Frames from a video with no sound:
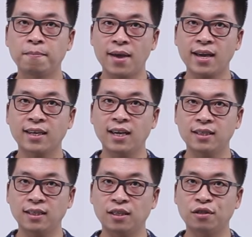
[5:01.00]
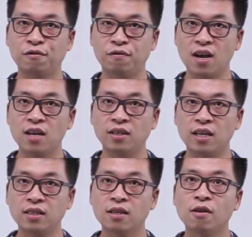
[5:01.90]
packet is
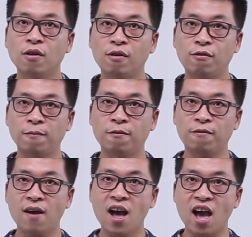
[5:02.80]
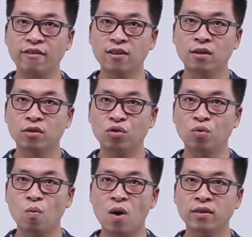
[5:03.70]
flooded from 5 to
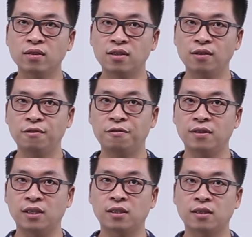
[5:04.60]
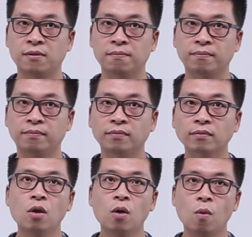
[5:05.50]
1, 2 first.
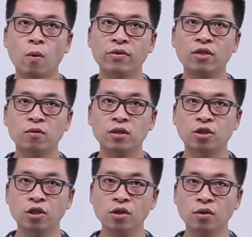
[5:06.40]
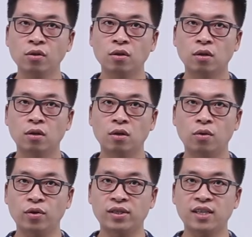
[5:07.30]
When node 2
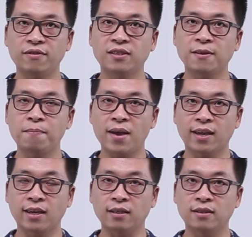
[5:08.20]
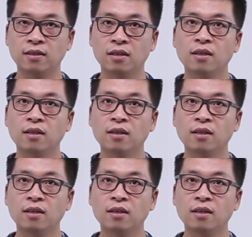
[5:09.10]
receives the packet.